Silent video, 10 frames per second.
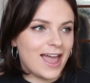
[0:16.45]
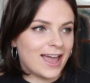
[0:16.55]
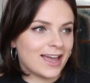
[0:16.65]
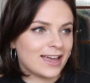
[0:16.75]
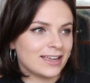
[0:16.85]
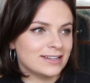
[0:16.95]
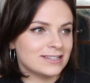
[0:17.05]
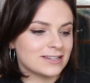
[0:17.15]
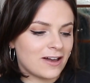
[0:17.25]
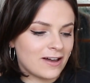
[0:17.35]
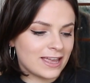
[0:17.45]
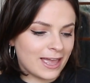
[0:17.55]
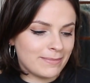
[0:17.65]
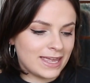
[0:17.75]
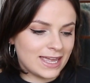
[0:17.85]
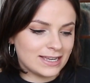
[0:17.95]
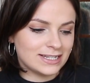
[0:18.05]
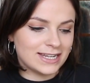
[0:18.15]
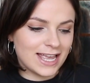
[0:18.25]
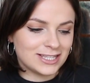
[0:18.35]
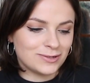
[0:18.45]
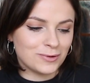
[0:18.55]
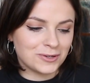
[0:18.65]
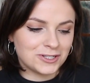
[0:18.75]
and I am here today to talk